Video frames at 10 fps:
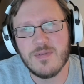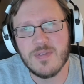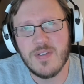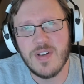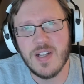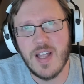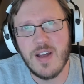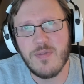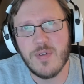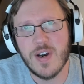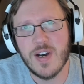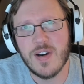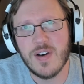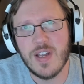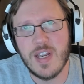living a life
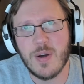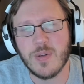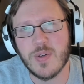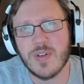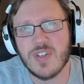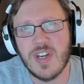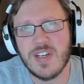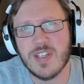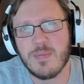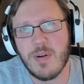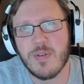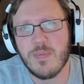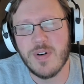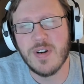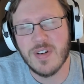where any cultural exchange is met with
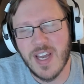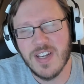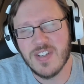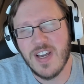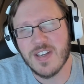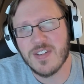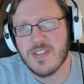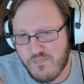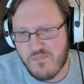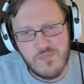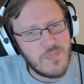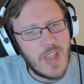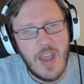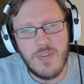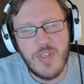murder kind of sucks.
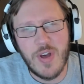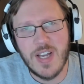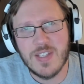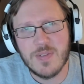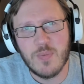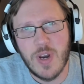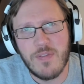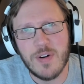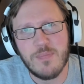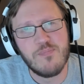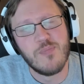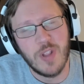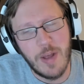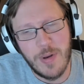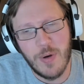Have any thoughts? Whatever.
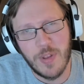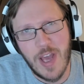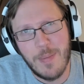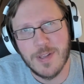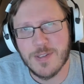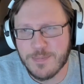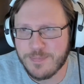Let me know in the comments.